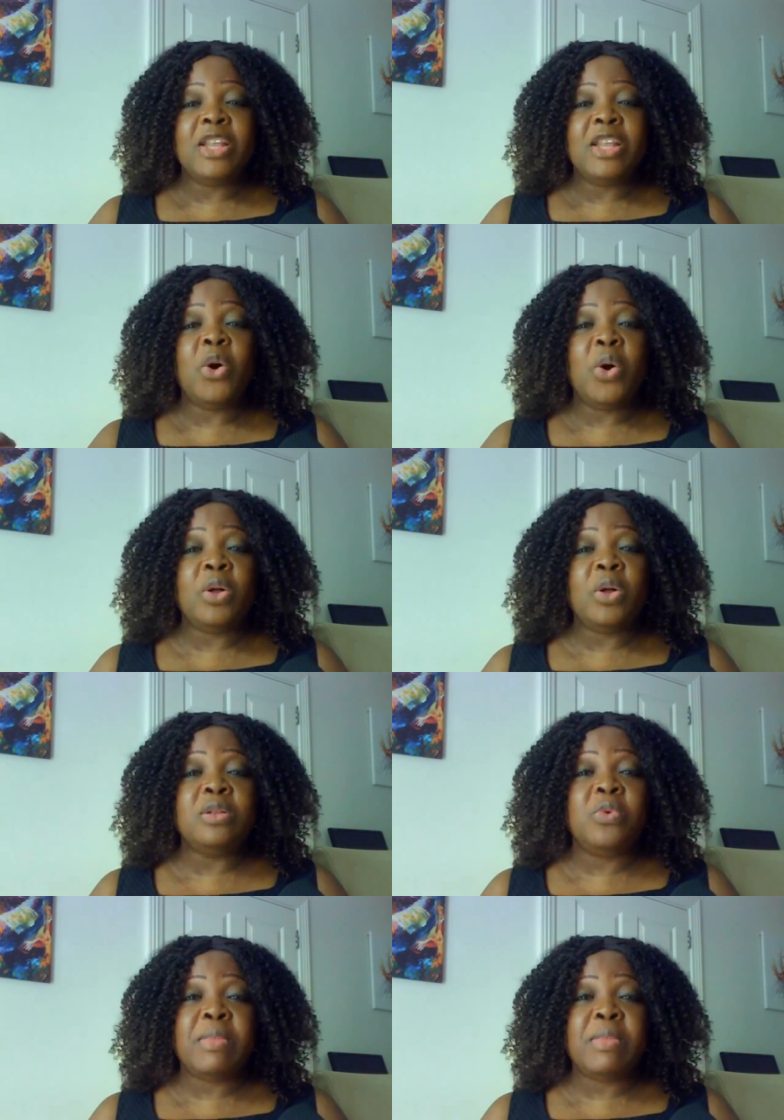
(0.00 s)
the
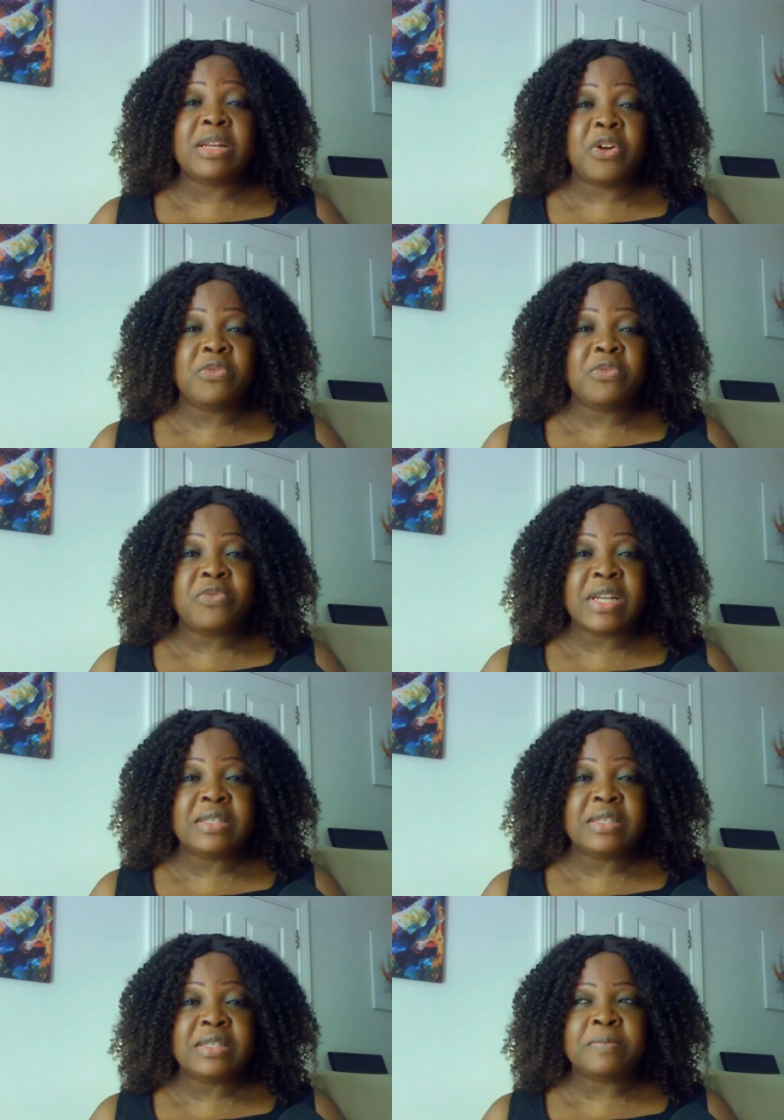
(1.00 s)
whole woman
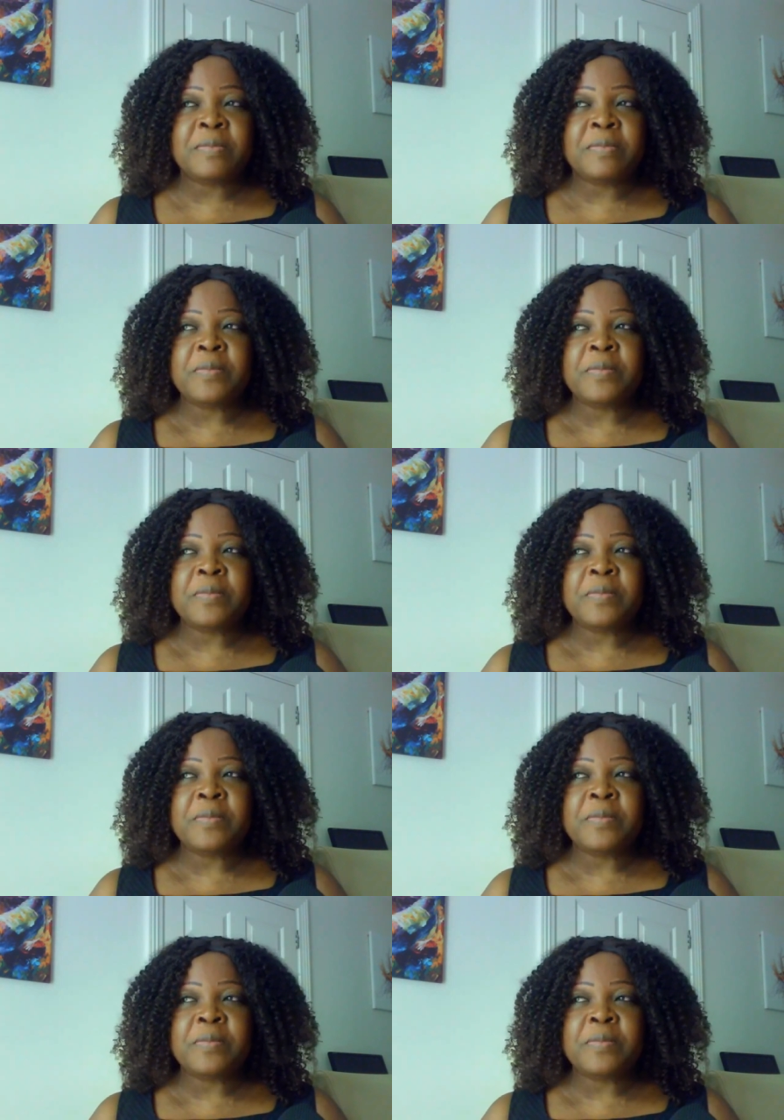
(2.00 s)
conference